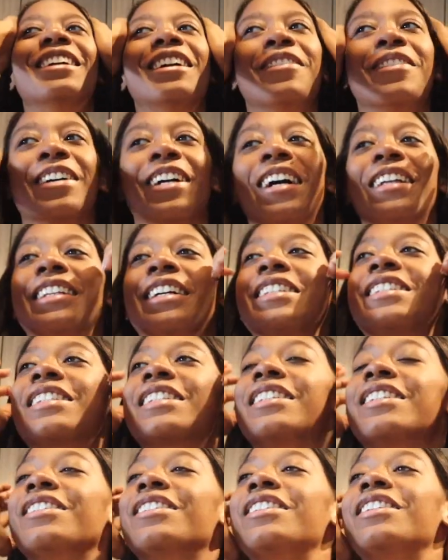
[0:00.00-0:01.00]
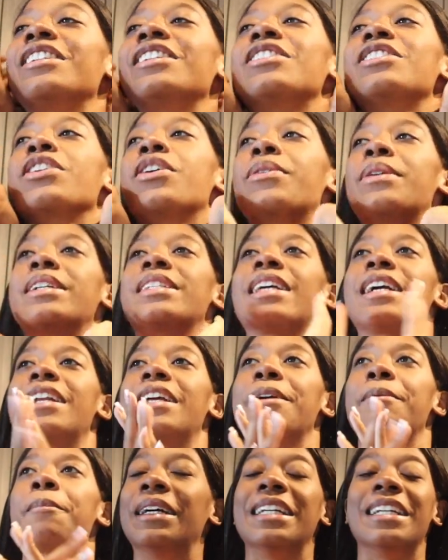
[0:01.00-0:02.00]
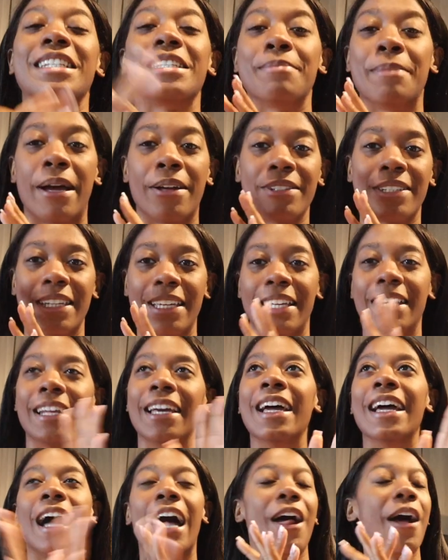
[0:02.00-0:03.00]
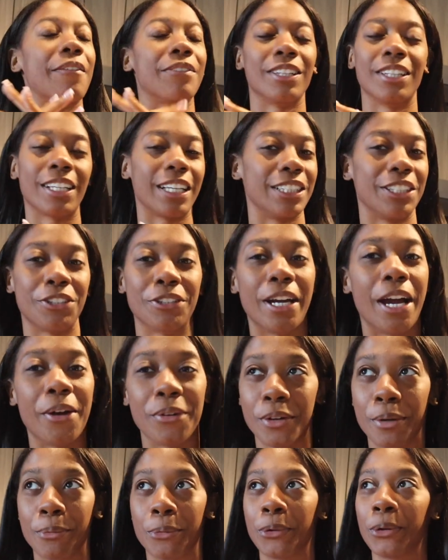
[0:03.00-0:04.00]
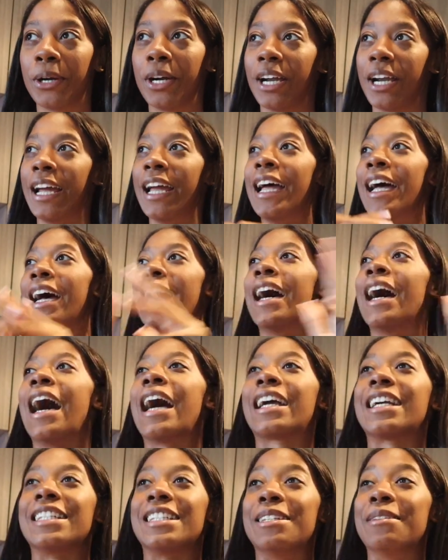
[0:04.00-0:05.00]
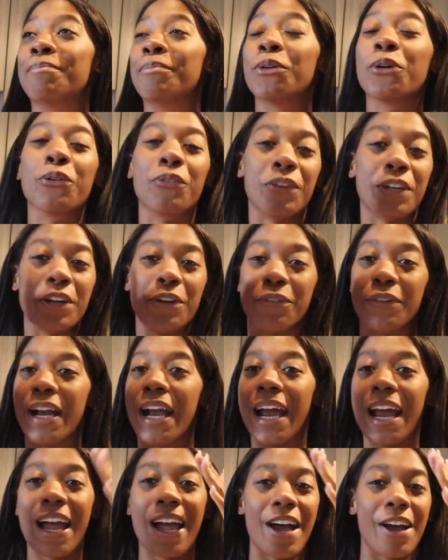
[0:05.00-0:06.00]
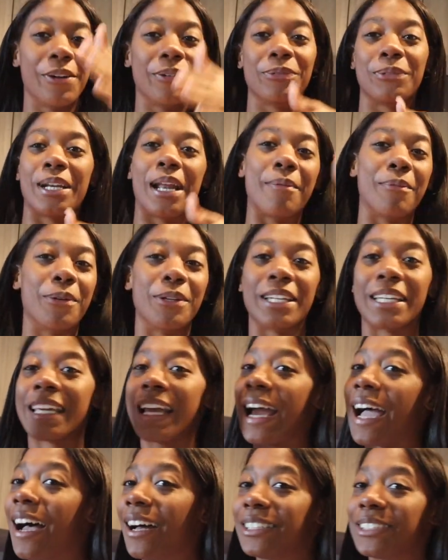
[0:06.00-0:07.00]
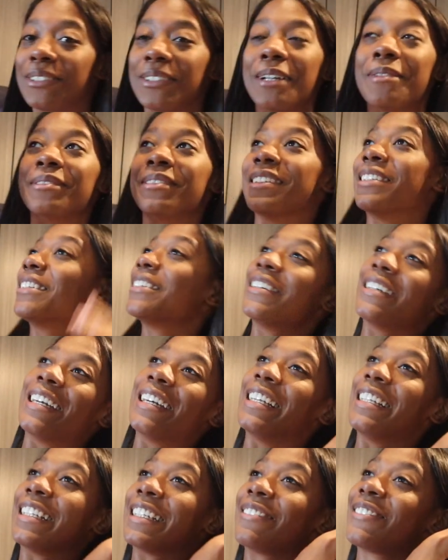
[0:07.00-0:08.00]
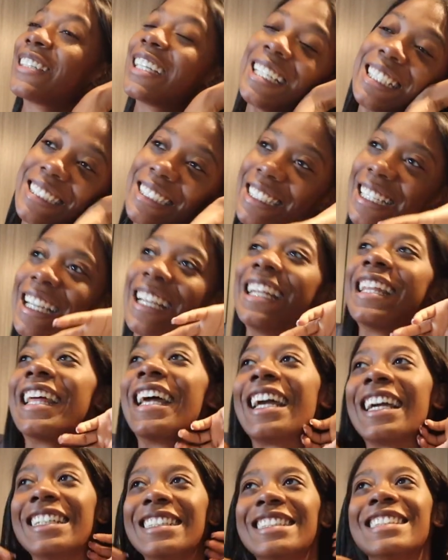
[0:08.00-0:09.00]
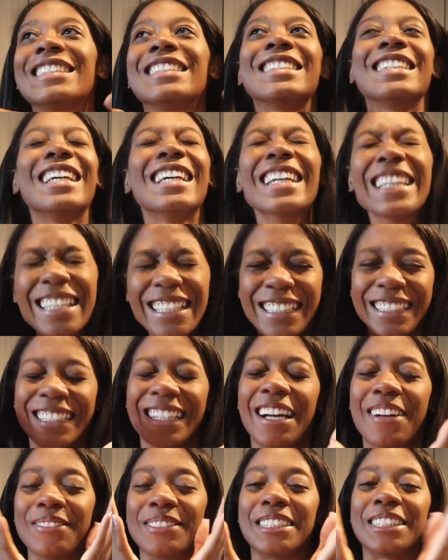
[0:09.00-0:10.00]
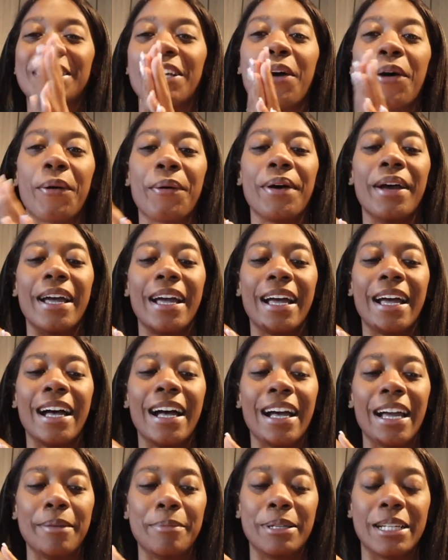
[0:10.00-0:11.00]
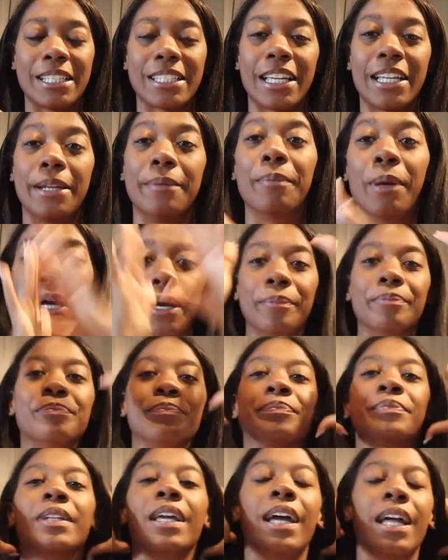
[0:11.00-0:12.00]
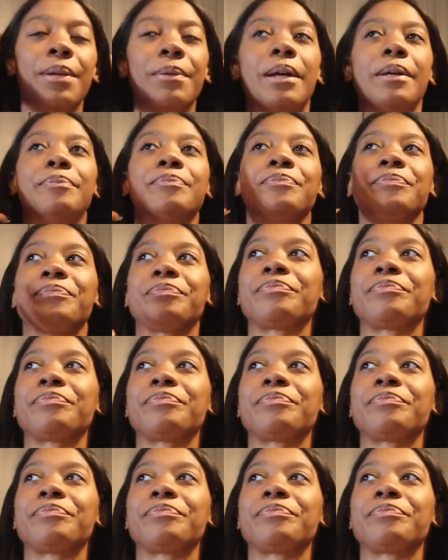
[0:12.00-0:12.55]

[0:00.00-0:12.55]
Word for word: Oh my god, that's literally so exciting. And it's mounted. I don't have to look at the ground no more. I can move it around when I'm on the couch, when I'm in the kitchen. Like, it's just, ah, I'm so hyped and excited. But anyway,